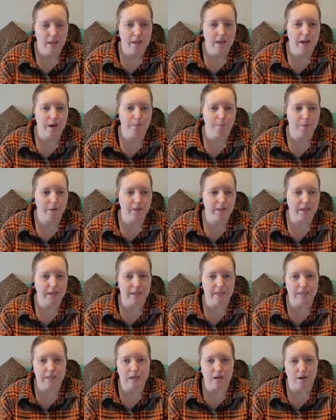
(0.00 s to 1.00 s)
it really
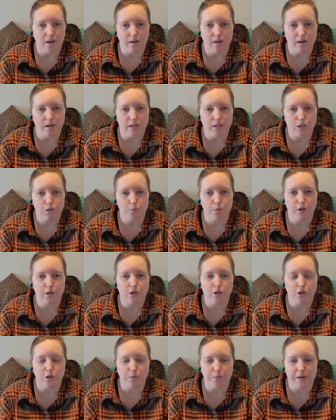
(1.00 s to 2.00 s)
isn't on us. We're
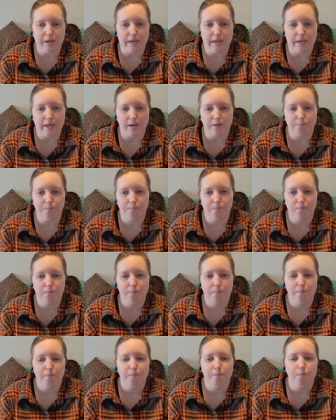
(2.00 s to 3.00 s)
doing
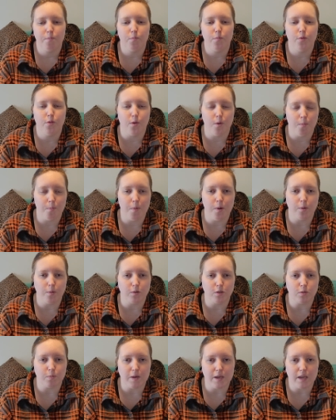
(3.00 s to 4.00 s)
the
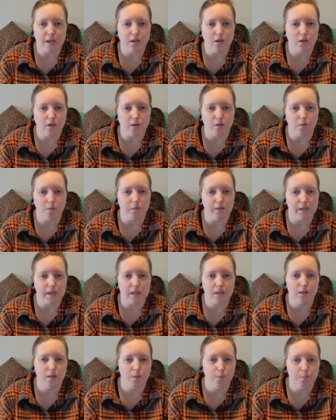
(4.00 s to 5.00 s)
most we can do, like
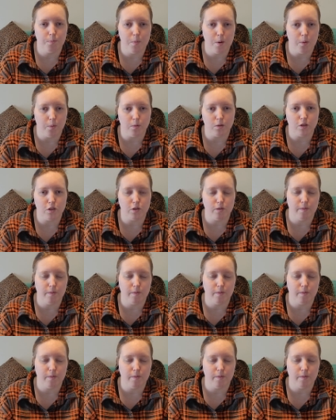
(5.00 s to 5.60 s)
the most.